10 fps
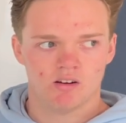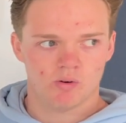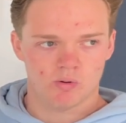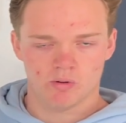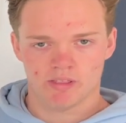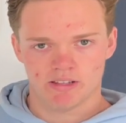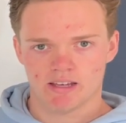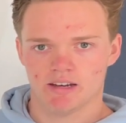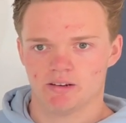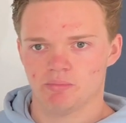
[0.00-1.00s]
or the
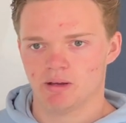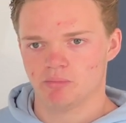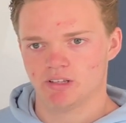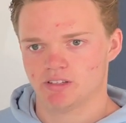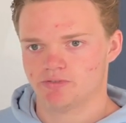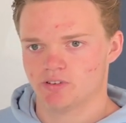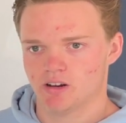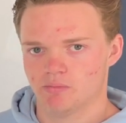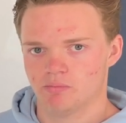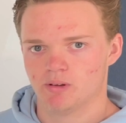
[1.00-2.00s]
10 Commandments,
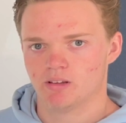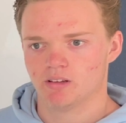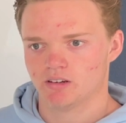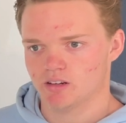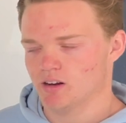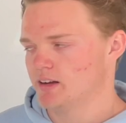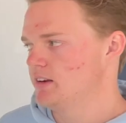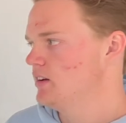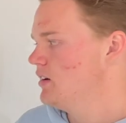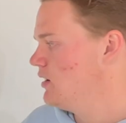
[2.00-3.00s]
from God
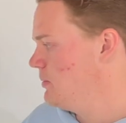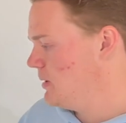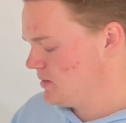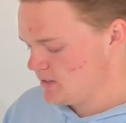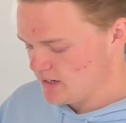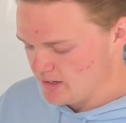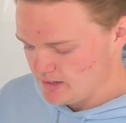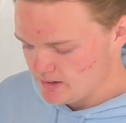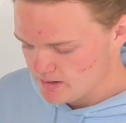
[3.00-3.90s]
on Mount Sinai.